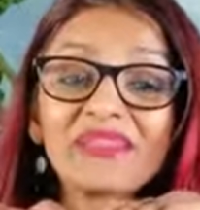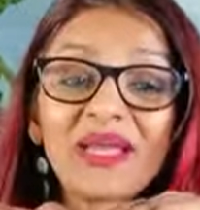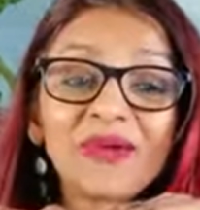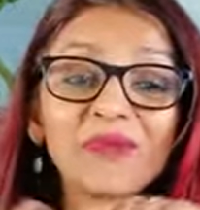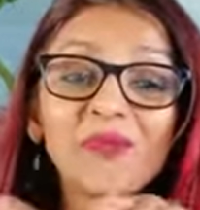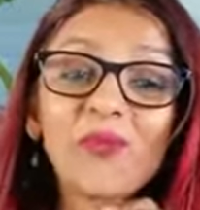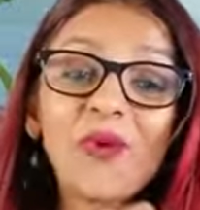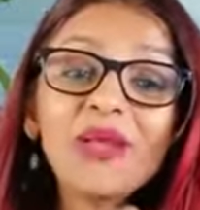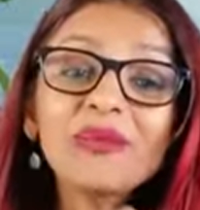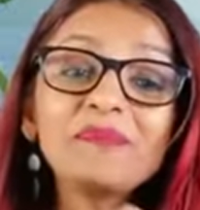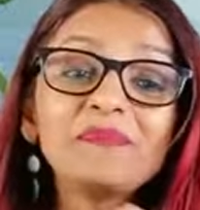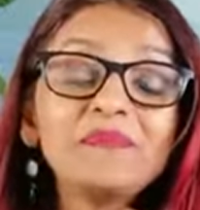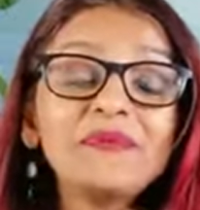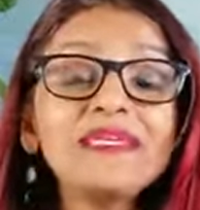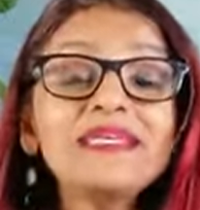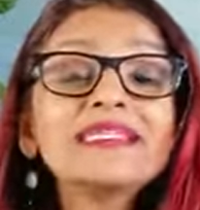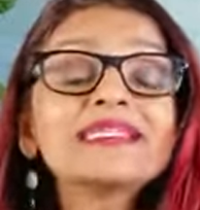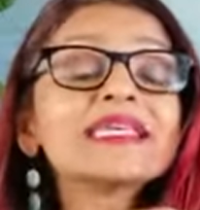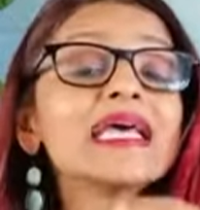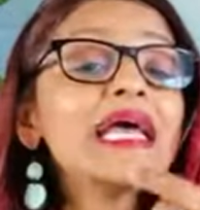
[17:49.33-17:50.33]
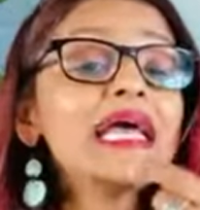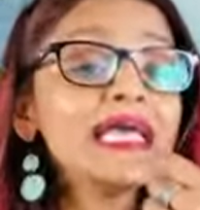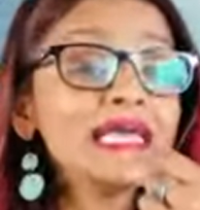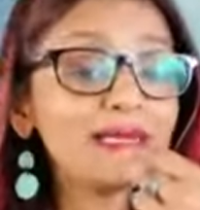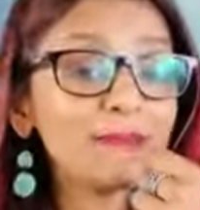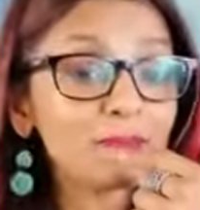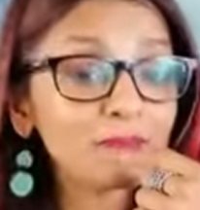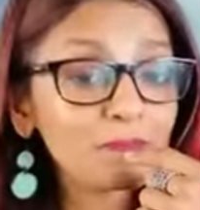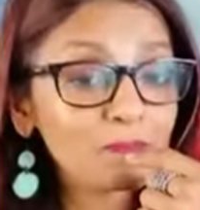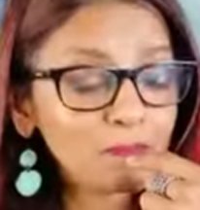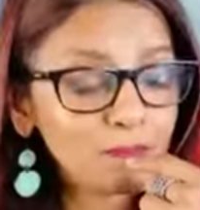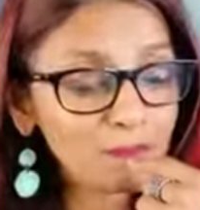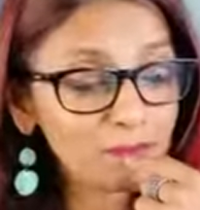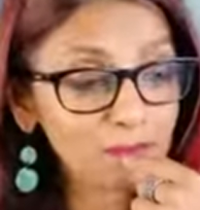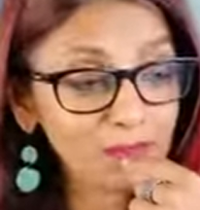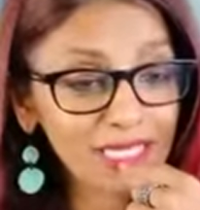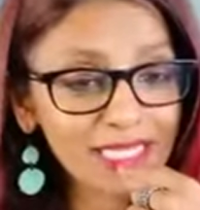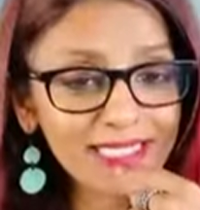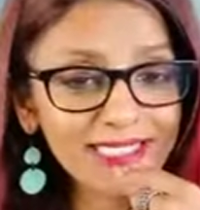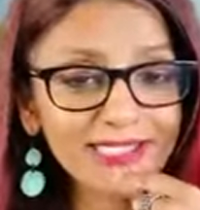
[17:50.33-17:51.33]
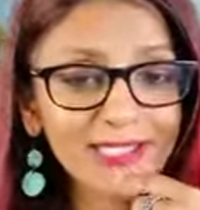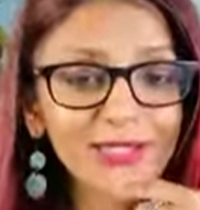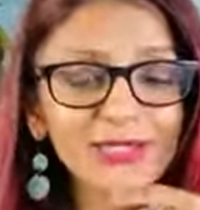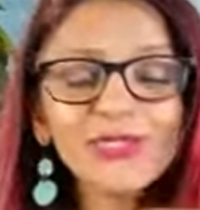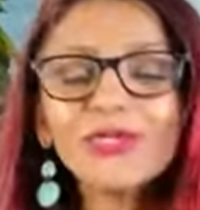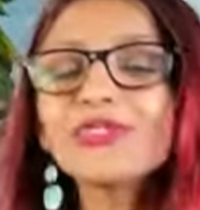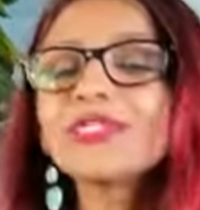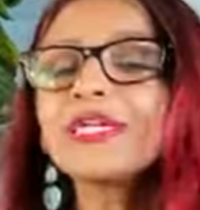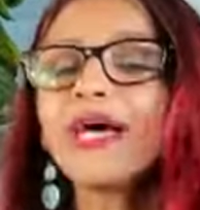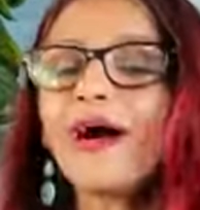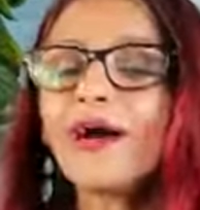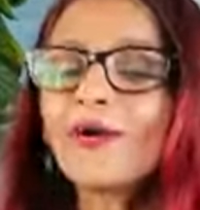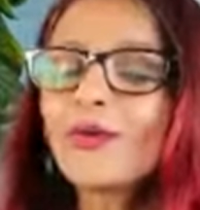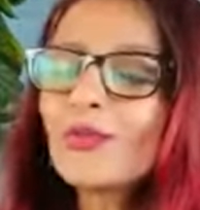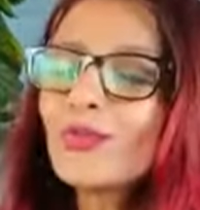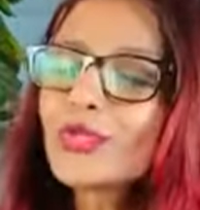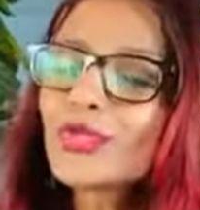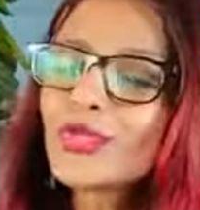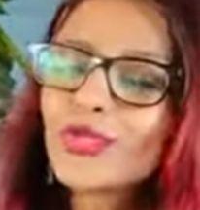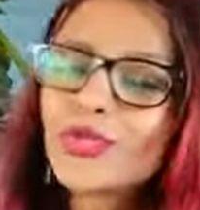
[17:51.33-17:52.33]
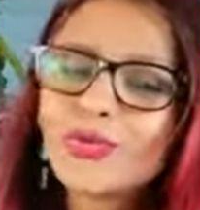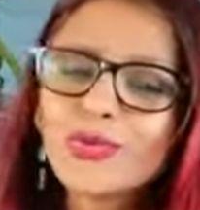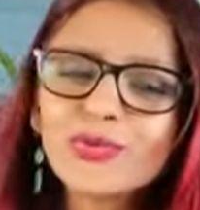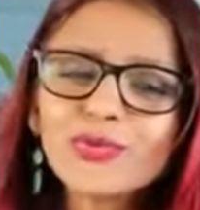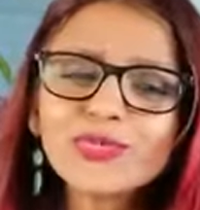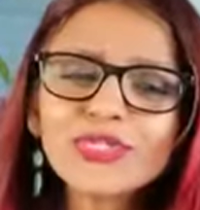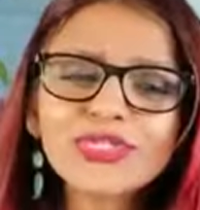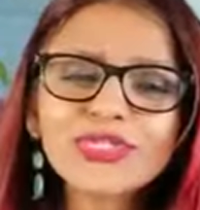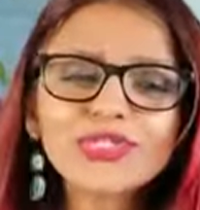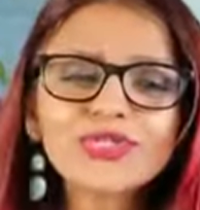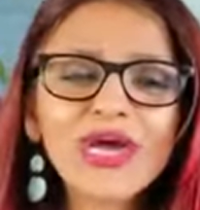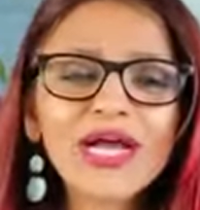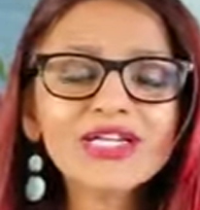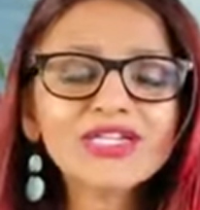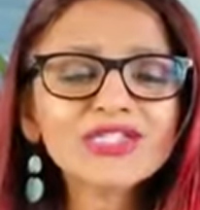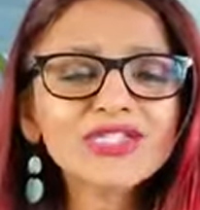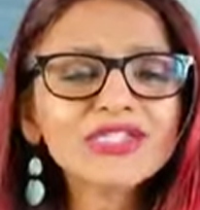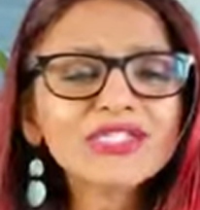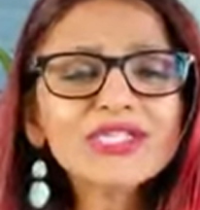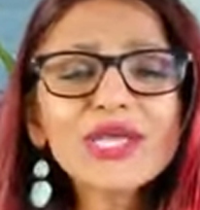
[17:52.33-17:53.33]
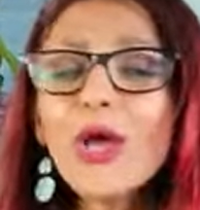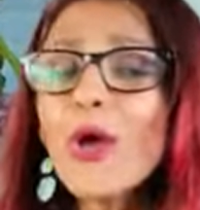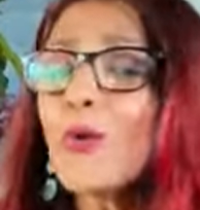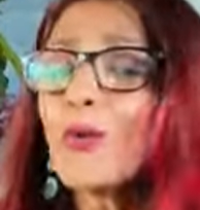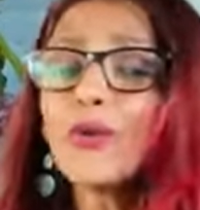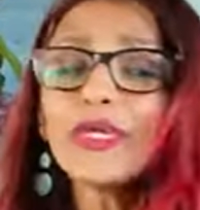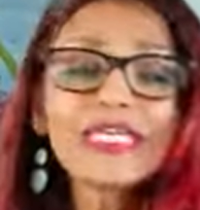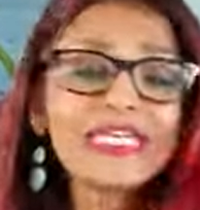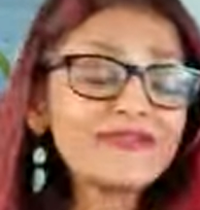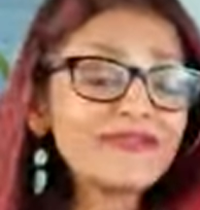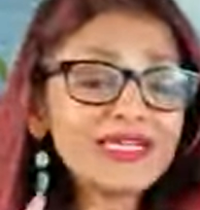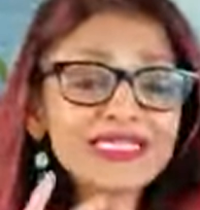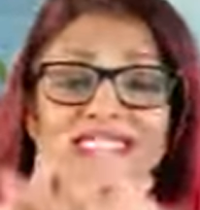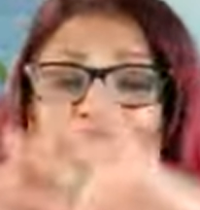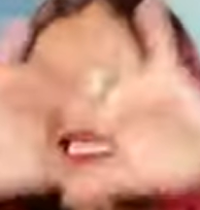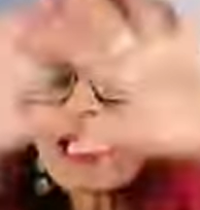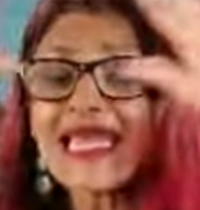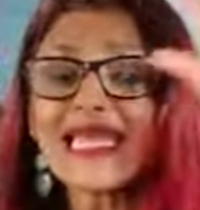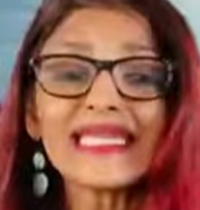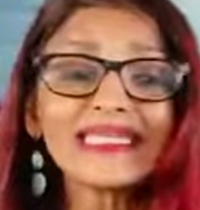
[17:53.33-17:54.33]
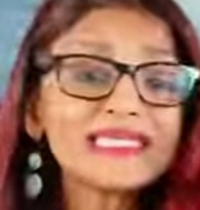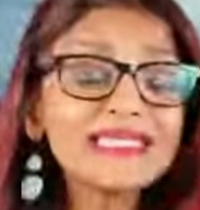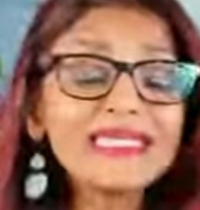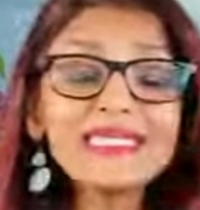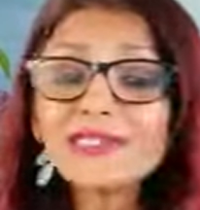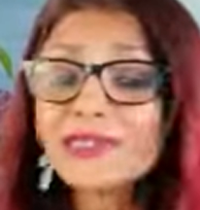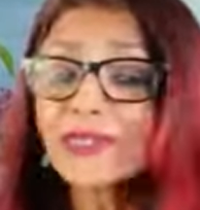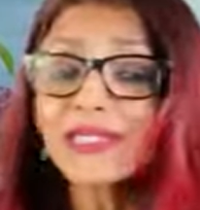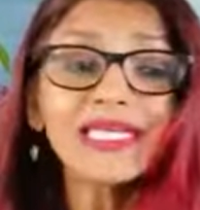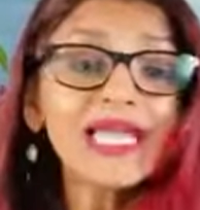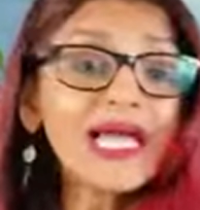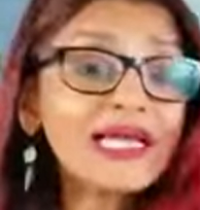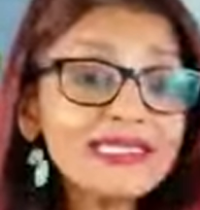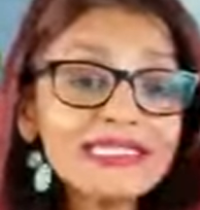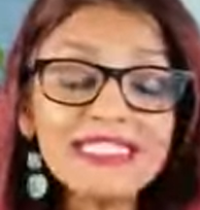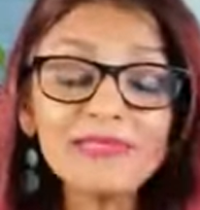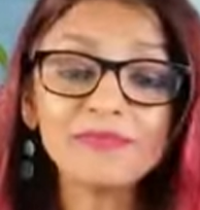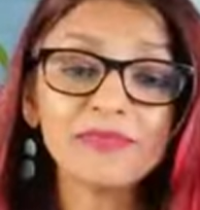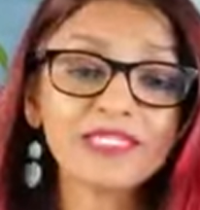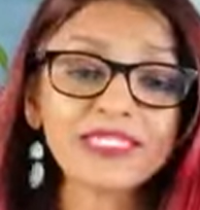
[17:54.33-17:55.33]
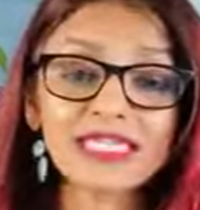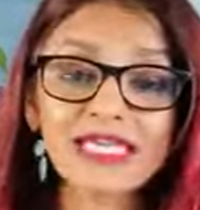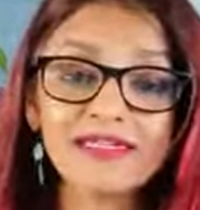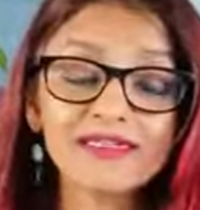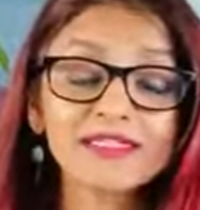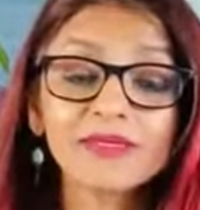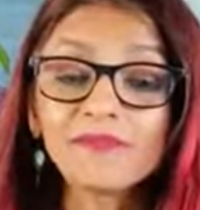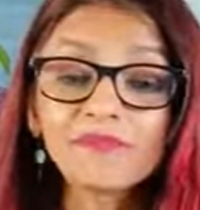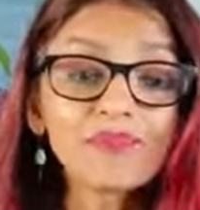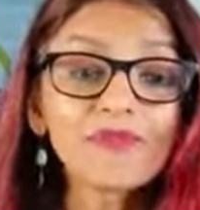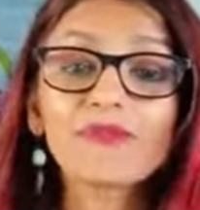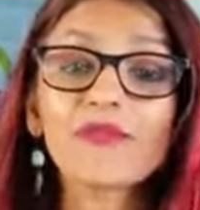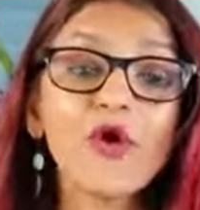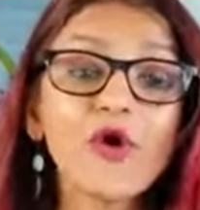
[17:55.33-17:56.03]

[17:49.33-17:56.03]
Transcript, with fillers: That one piece placed on your tongue with no distractions will give us eighty to ninety percent